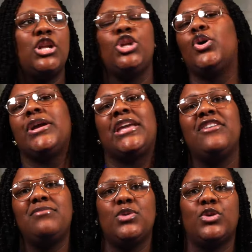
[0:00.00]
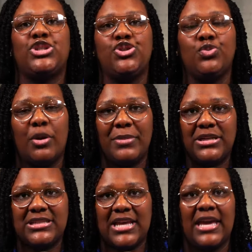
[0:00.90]
Lord, give me what you want me
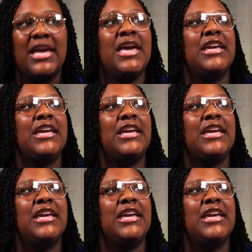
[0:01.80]
to say.